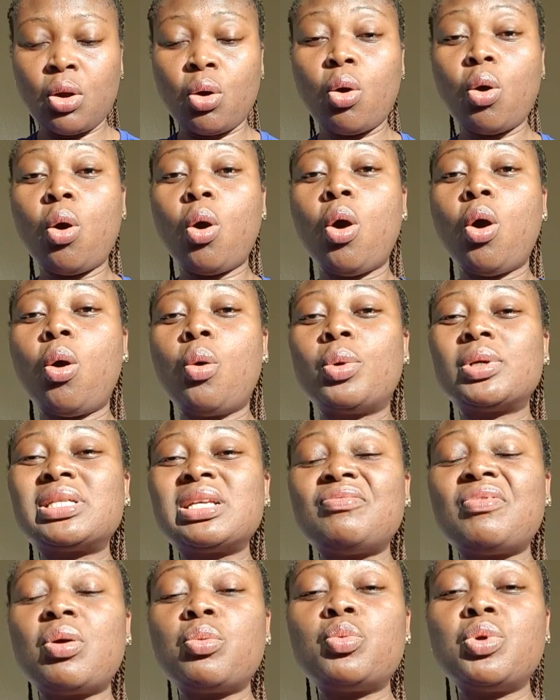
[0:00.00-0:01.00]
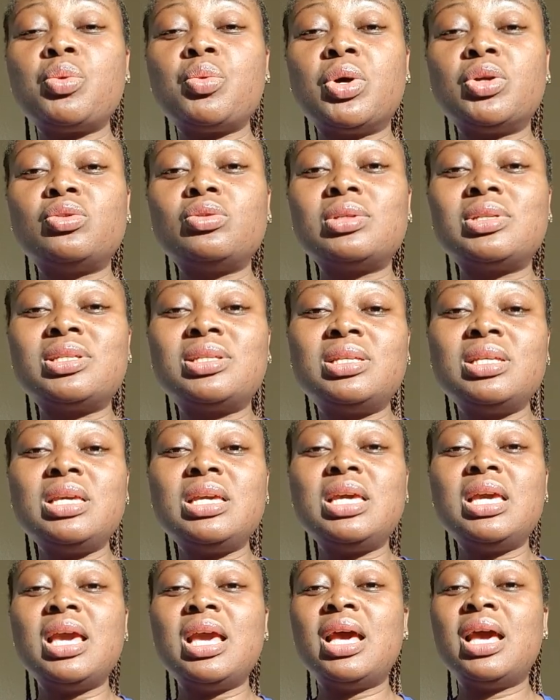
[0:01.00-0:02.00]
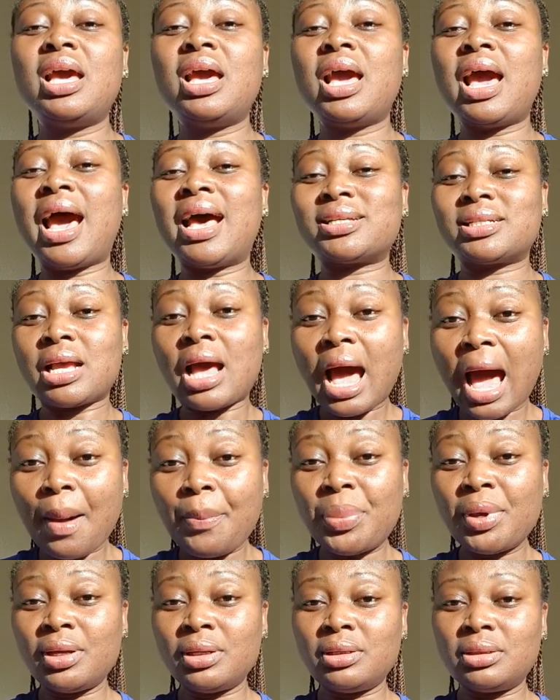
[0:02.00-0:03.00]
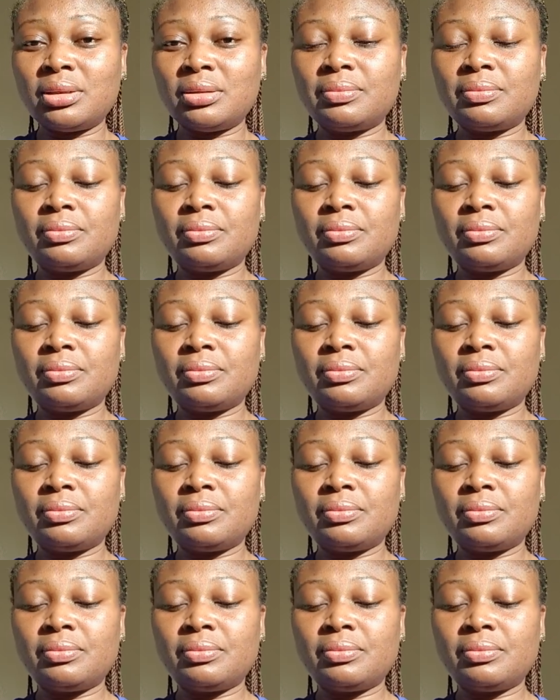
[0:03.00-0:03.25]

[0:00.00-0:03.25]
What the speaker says: or whatever we want to see has happened